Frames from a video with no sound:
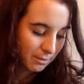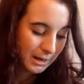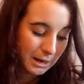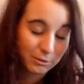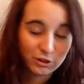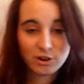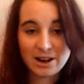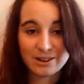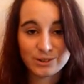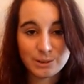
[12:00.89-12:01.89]
have been able to
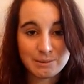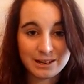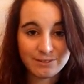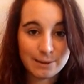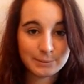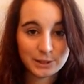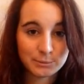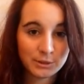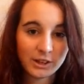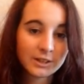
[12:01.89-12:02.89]
try out so many fabulous
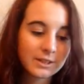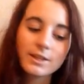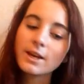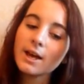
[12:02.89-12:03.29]
products.